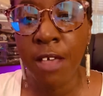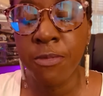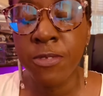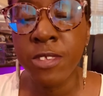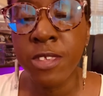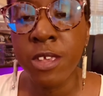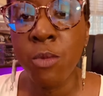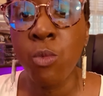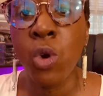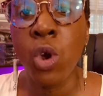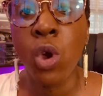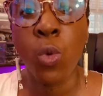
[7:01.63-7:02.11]

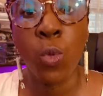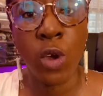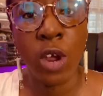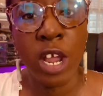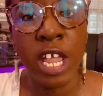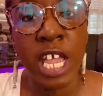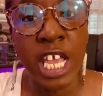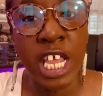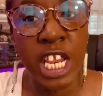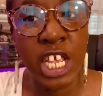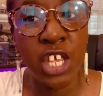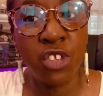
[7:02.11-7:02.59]
somewhere where
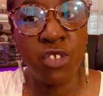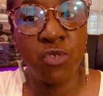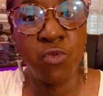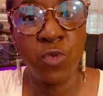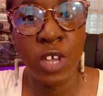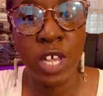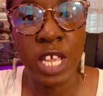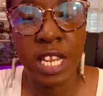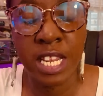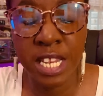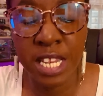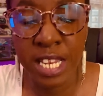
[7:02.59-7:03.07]
it is
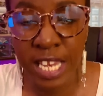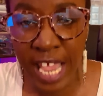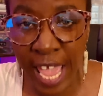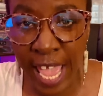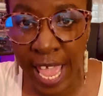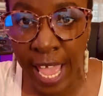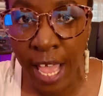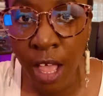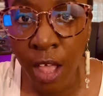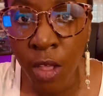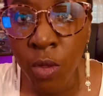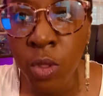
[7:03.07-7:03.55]
written
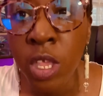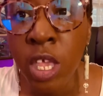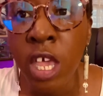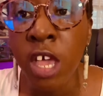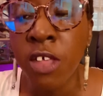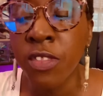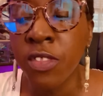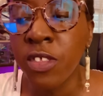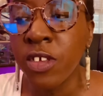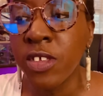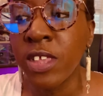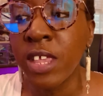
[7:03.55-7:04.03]
down
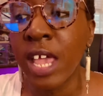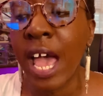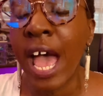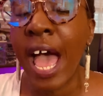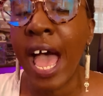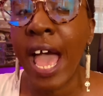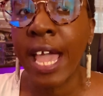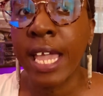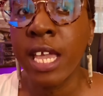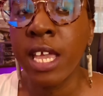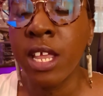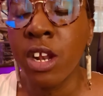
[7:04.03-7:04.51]
so that
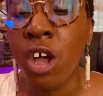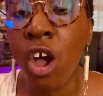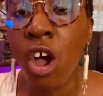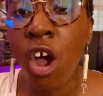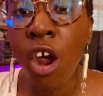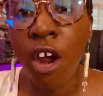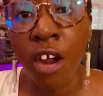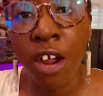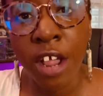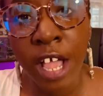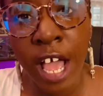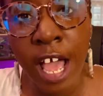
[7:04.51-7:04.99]
I can
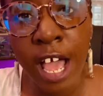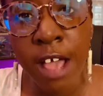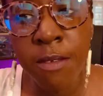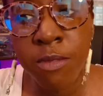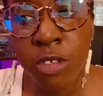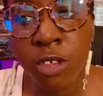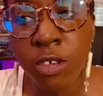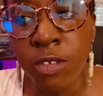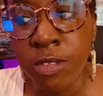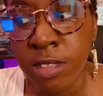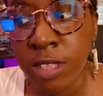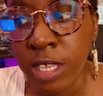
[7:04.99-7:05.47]
archive
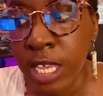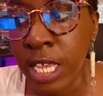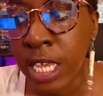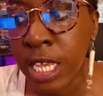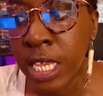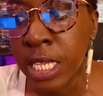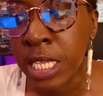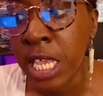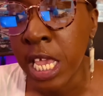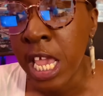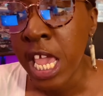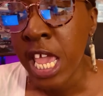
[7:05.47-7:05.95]
those
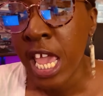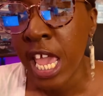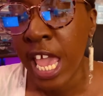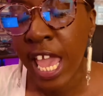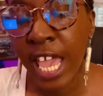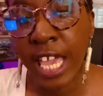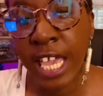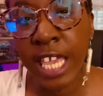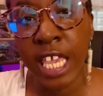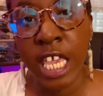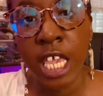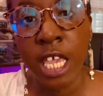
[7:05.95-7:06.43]
things
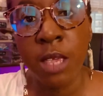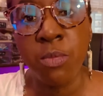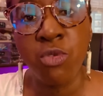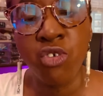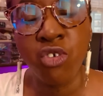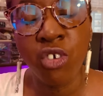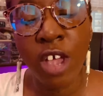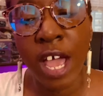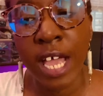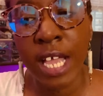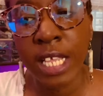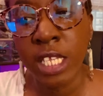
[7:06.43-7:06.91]
and keep
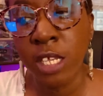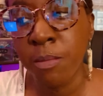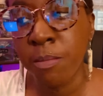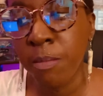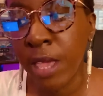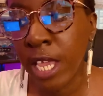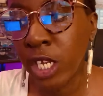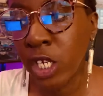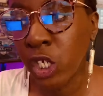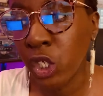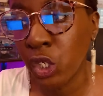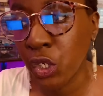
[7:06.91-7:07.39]
track to
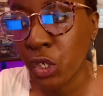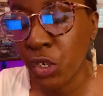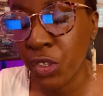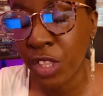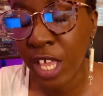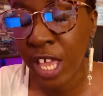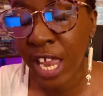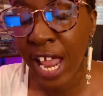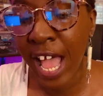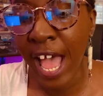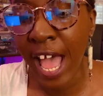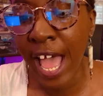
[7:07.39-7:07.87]
make sure
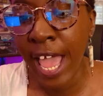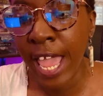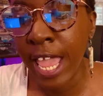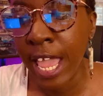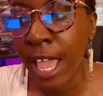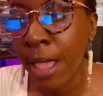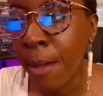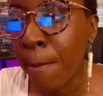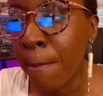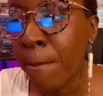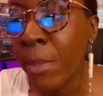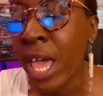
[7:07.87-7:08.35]
that I
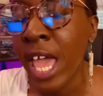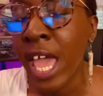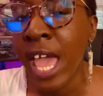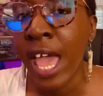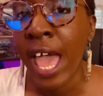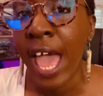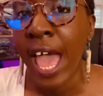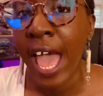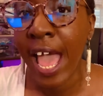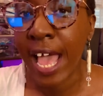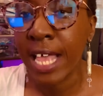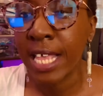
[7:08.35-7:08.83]
am
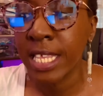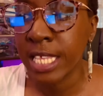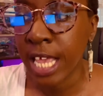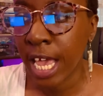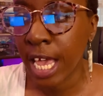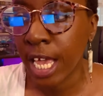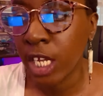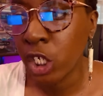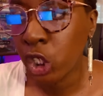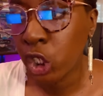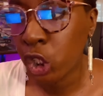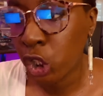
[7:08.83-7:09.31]
as
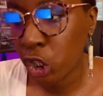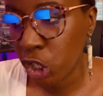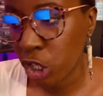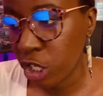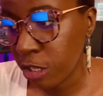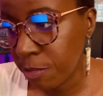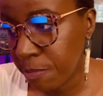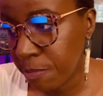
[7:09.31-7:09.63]
I should